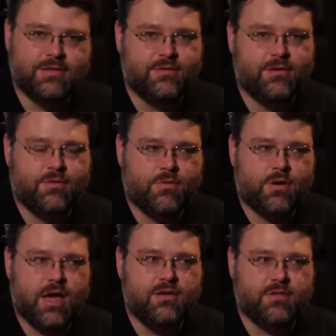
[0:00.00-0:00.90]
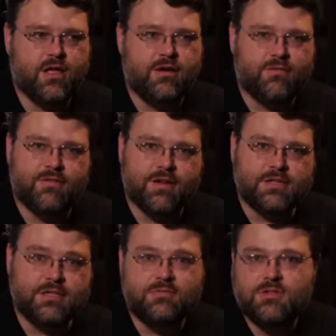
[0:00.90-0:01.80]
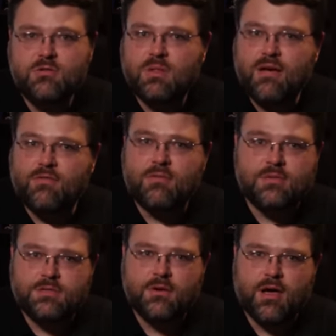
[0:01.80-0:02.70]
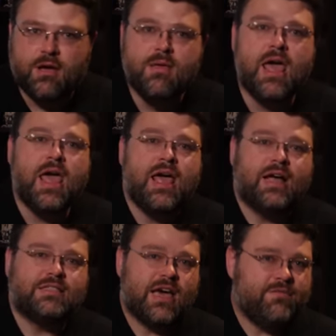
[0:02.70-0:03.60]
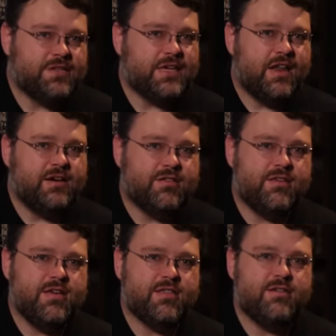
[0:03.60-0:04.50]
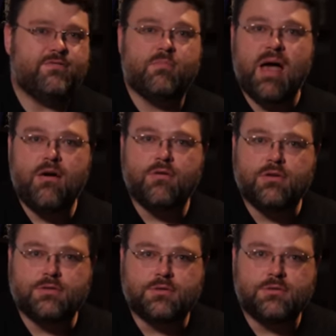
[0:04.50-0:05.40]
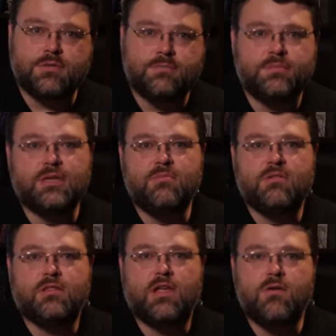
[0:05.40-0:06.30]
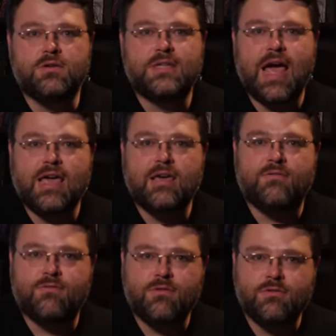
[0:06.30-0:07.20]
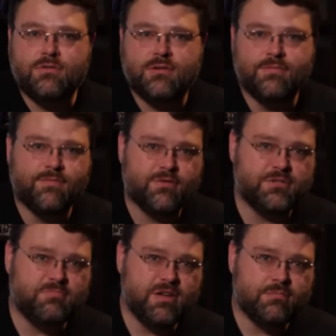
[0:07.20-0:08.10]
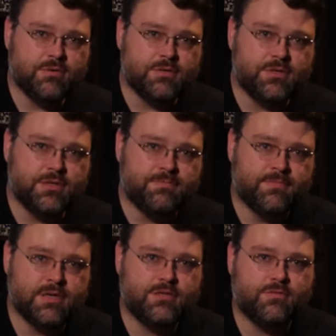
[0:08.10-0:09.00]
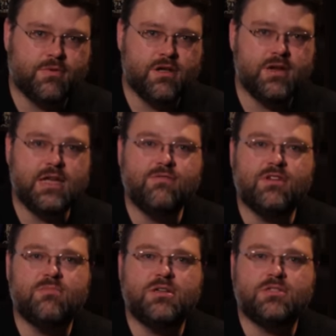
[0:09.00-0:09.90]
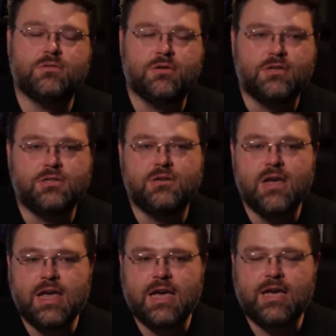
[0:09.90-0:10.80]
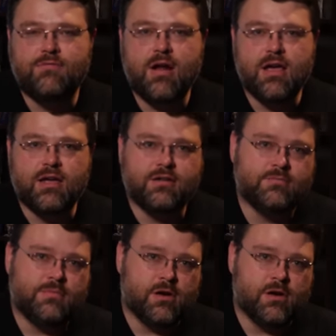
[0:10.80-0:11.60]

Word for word: There were kind of a lot of rough edges. It was a new platform, it's okay. It's kind of exciting to think that for power users, some of the lowest hanging fruit for a speed boost is to run NVMe storage in RAID.